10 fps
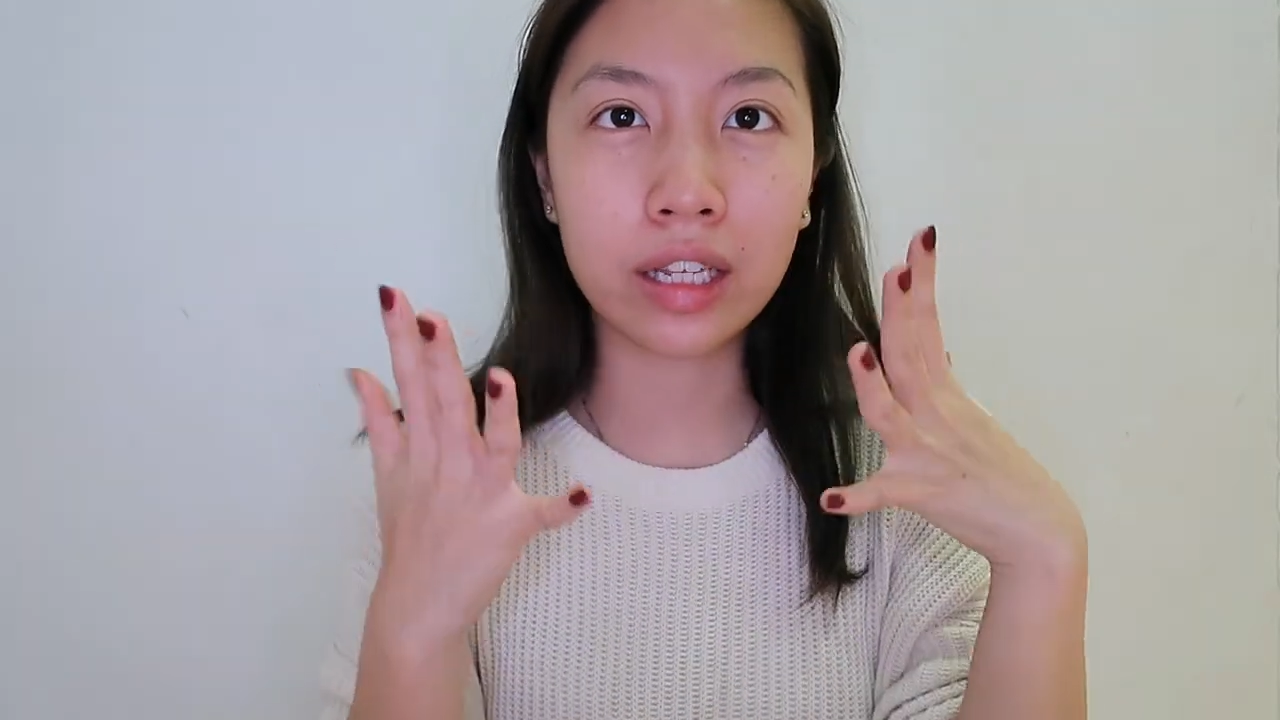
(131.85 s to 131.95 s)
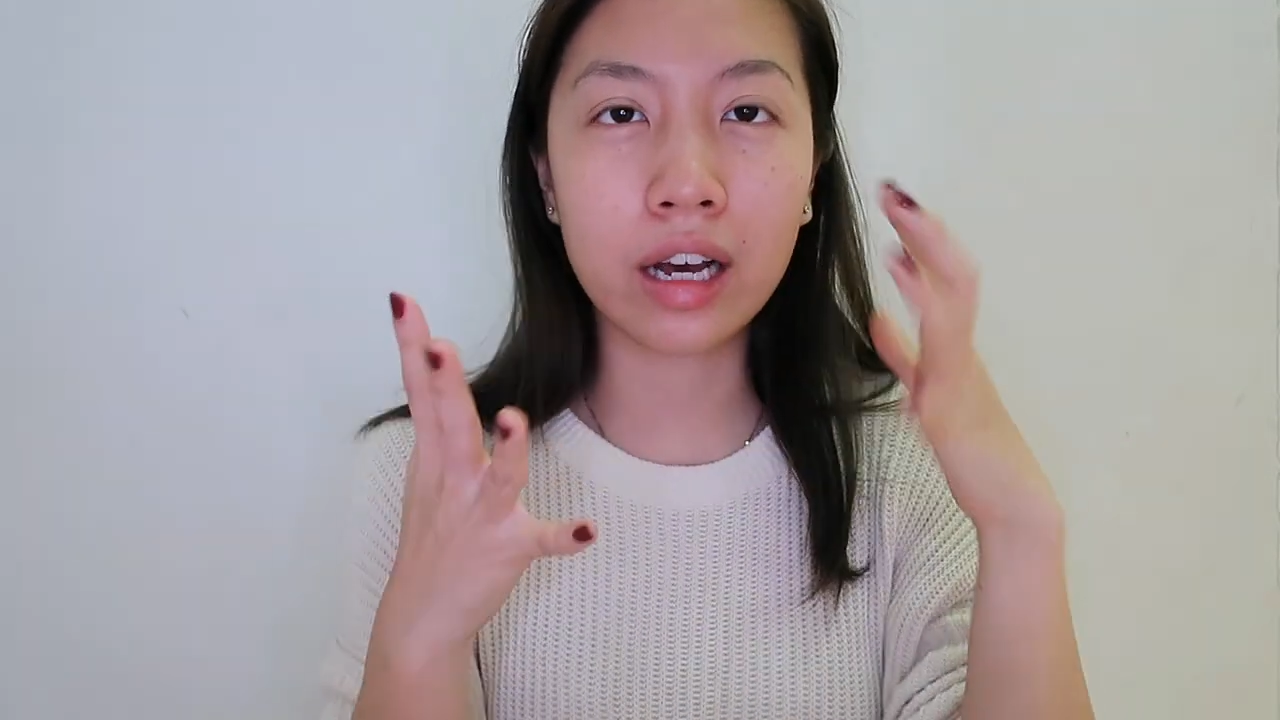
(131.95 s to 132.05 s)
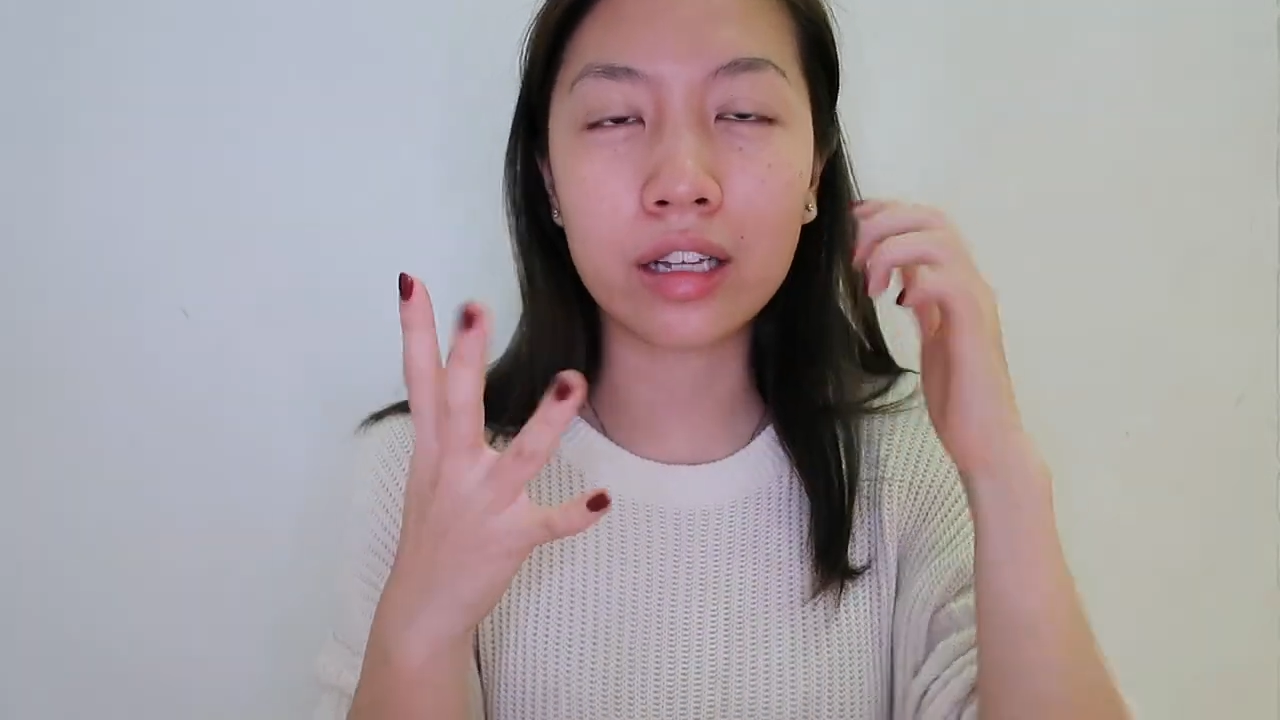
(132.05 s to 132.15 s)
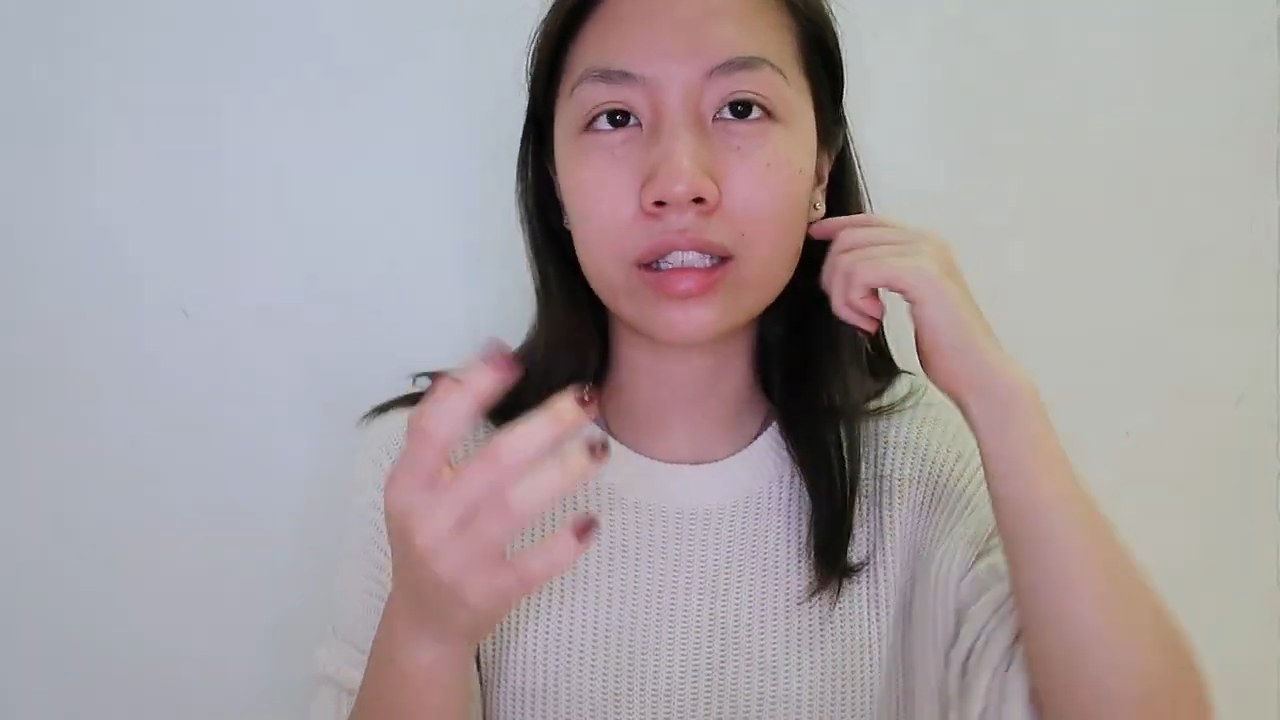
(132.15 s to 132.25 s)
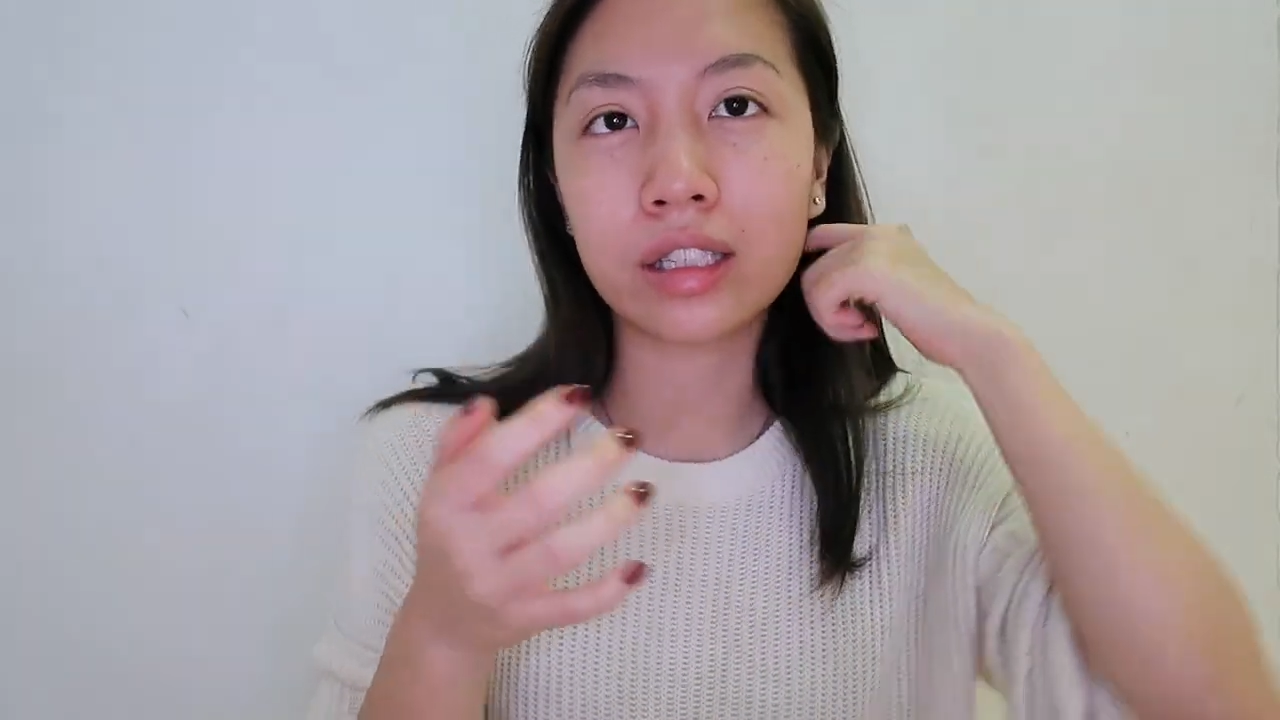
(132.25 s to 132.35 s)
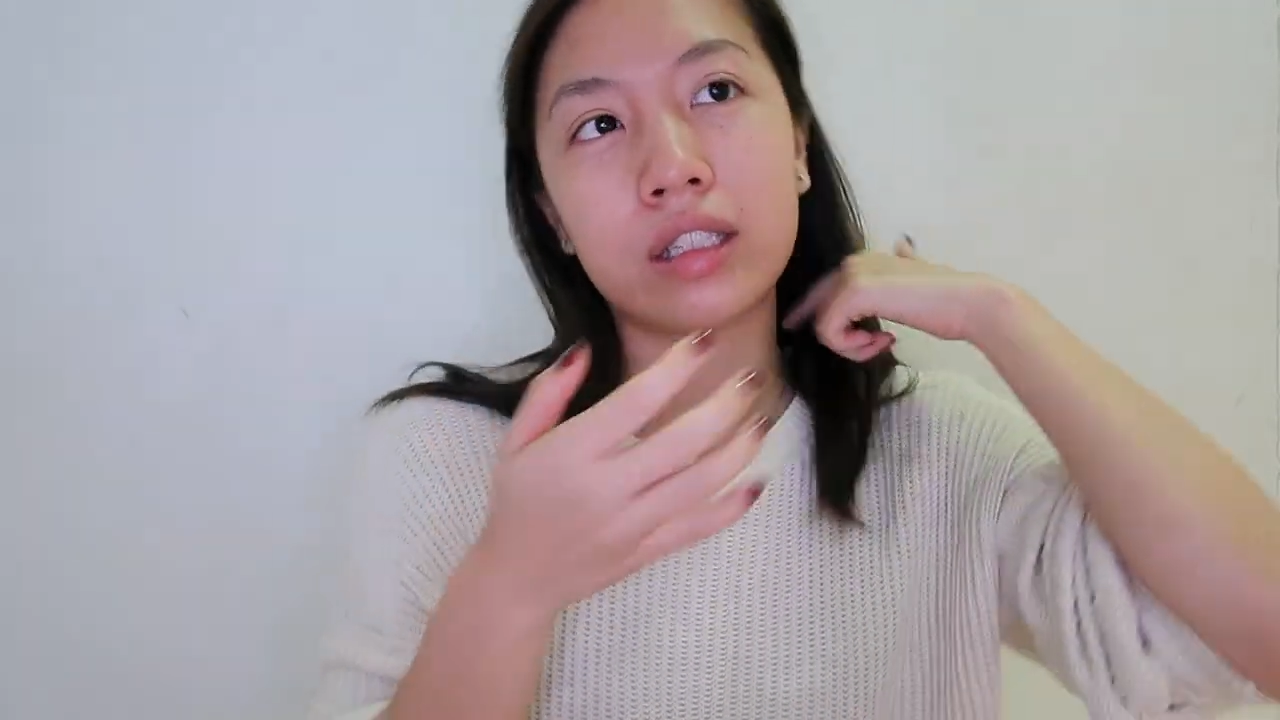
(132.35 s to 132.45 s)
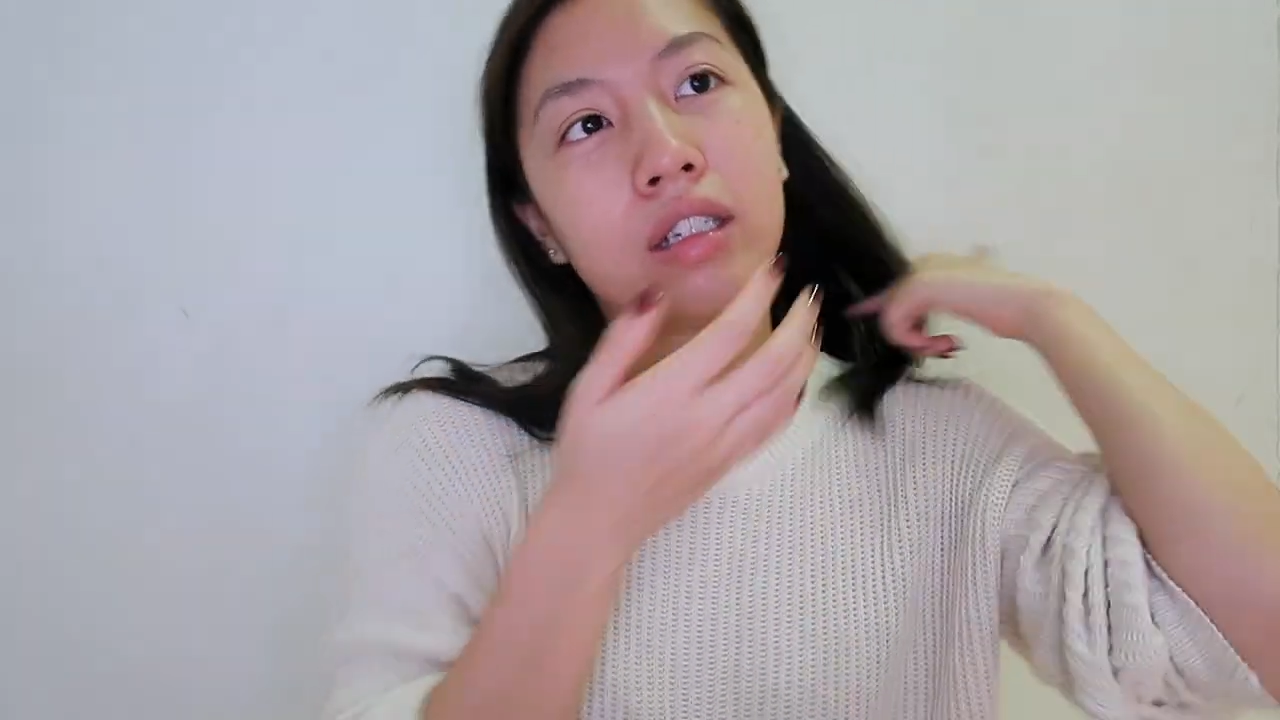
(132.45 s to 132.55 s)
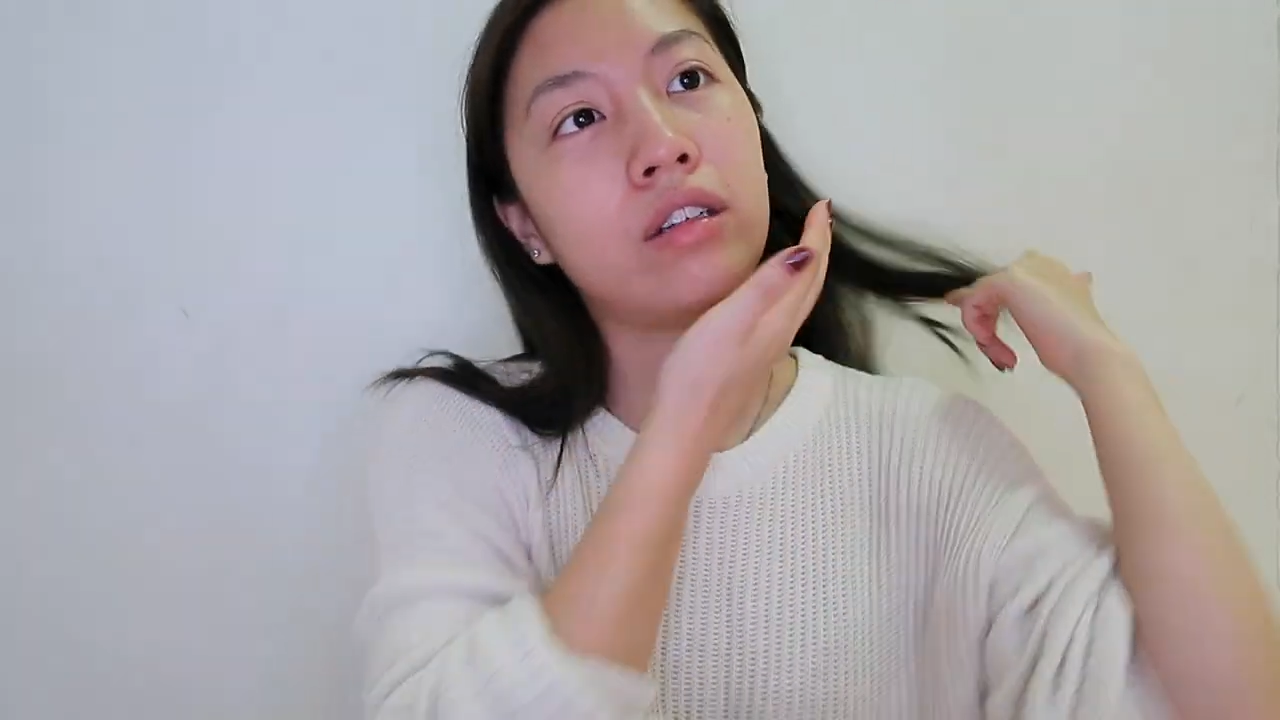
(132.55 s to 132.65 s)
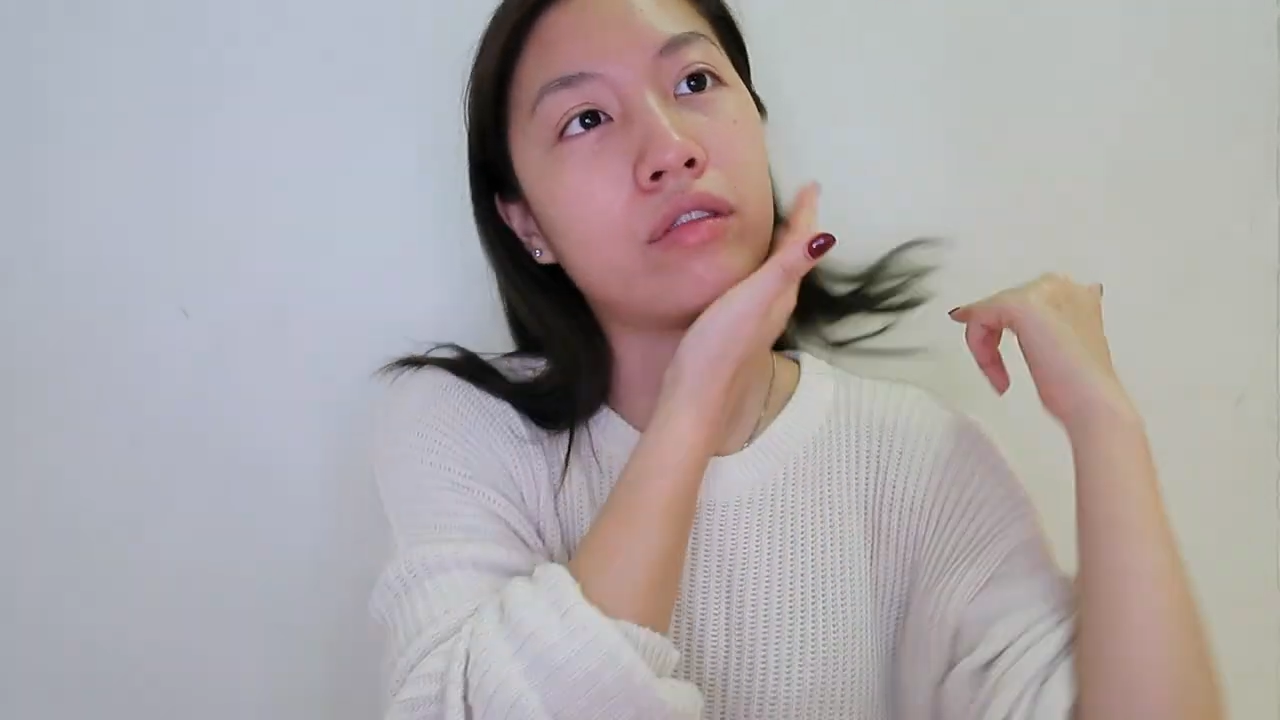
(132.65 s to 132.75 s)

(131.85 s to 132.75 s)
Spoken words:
enhances it